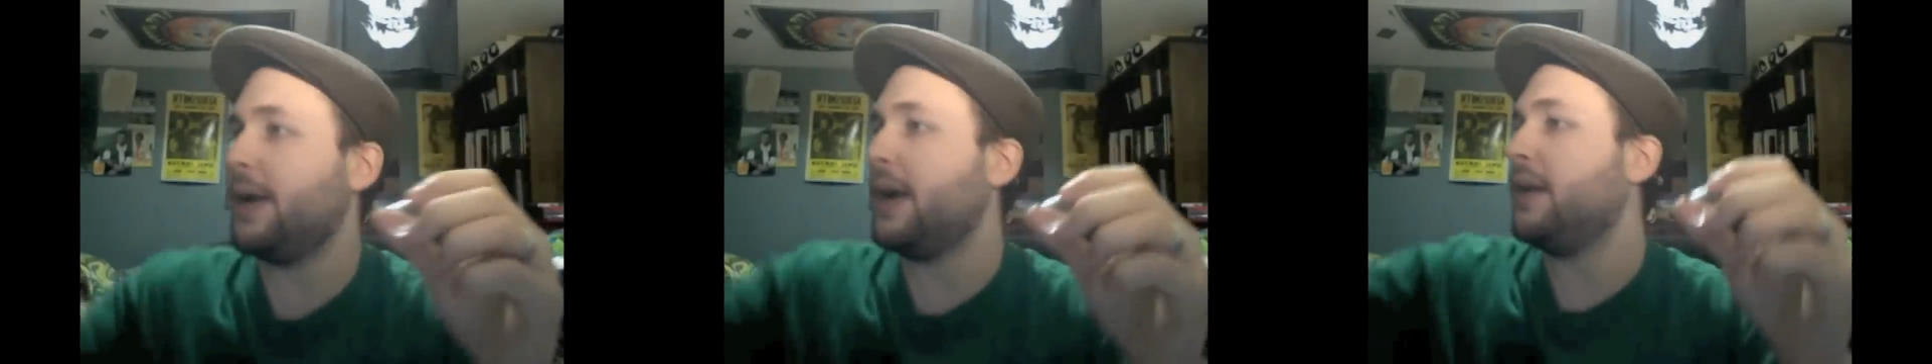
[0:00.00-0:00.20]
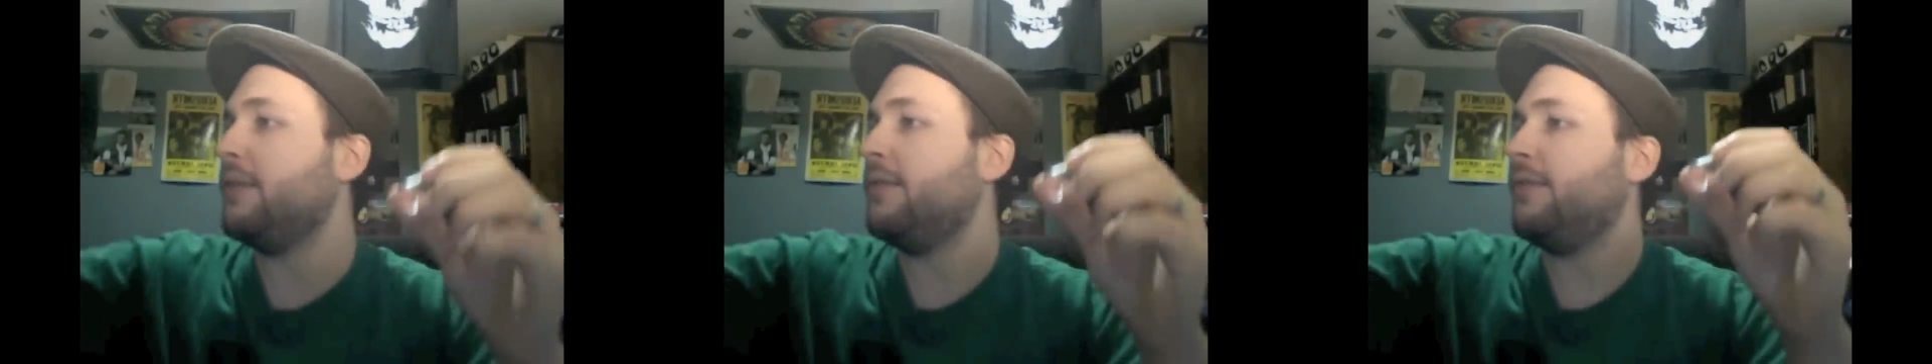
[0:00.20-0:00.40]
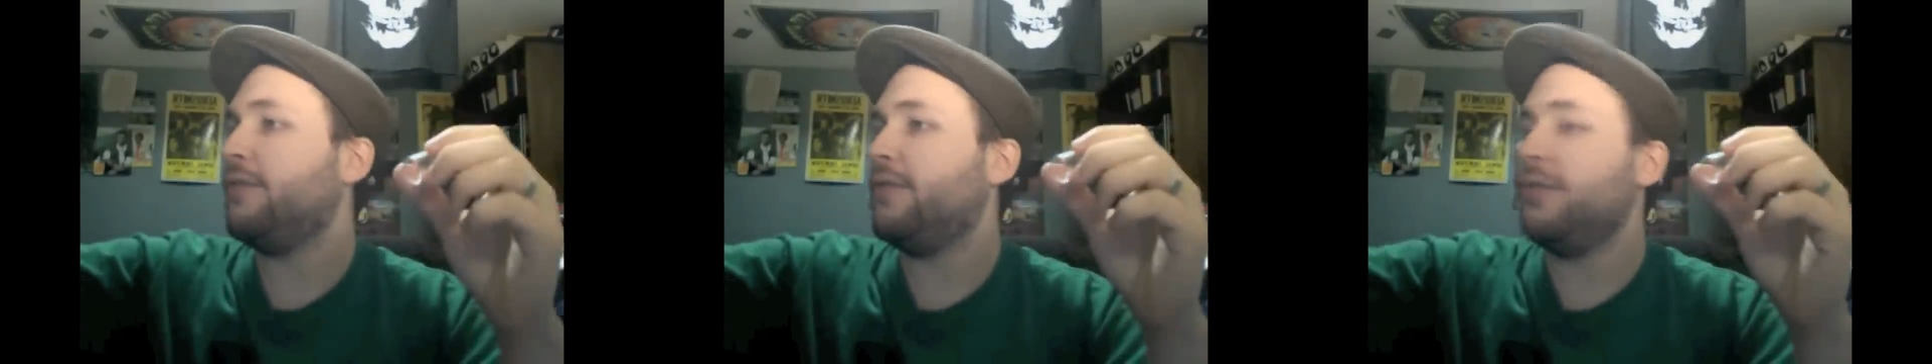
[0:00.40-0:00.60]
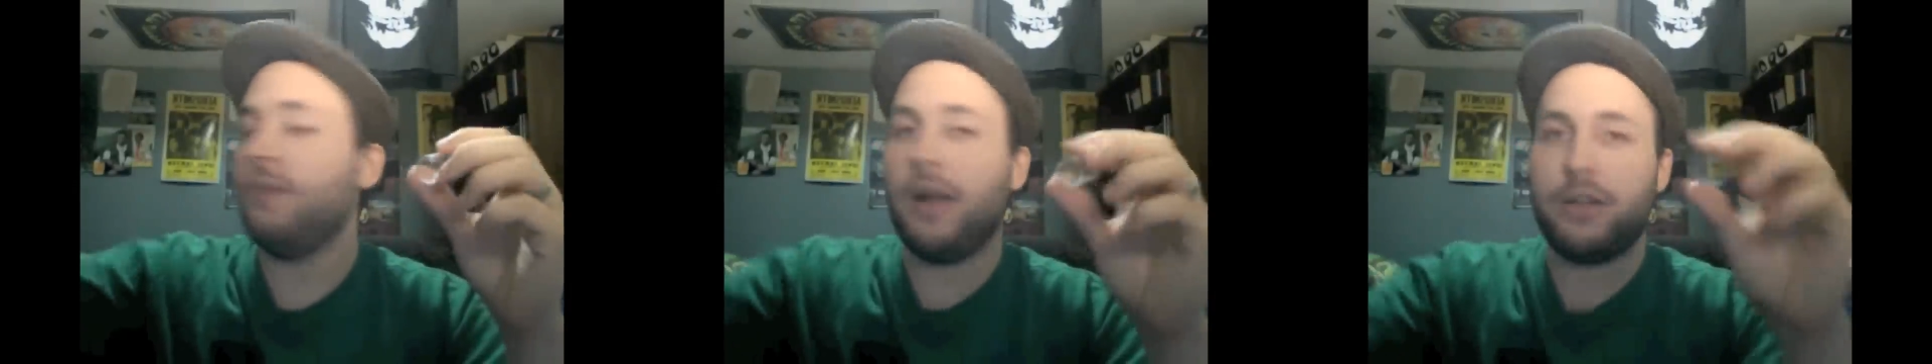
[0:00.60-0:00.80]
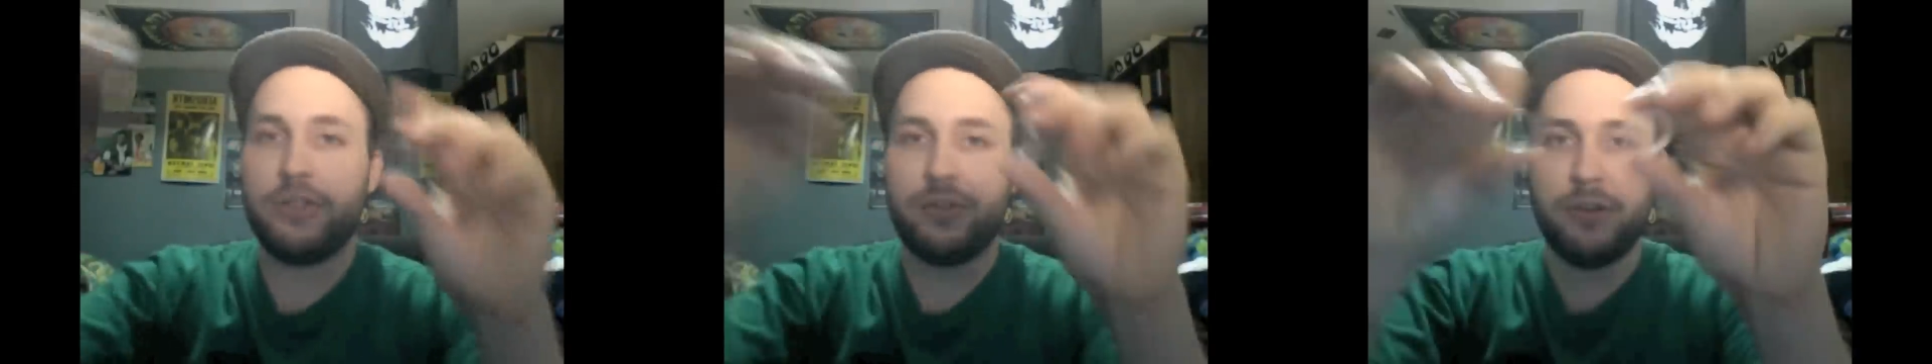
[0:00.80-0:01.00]
I got a
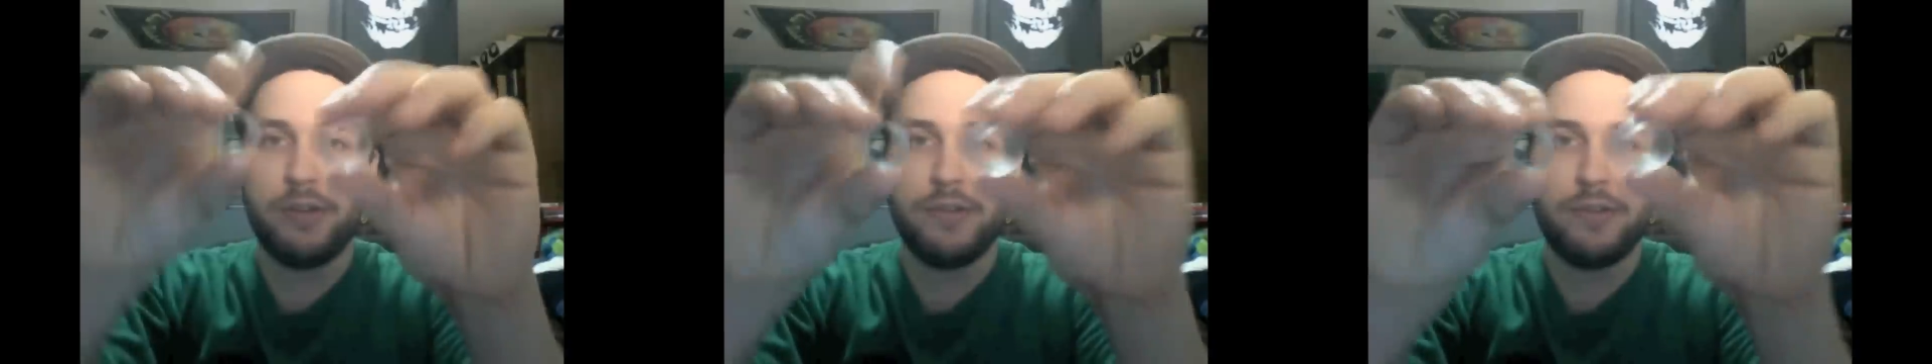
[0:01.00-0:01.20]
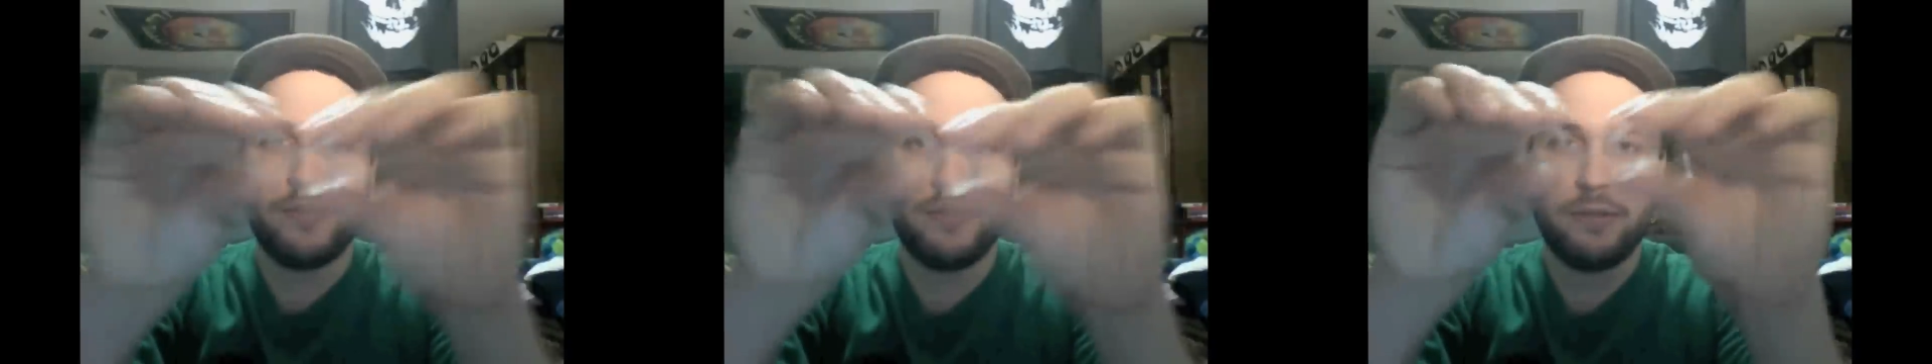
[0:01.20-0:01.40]
few extras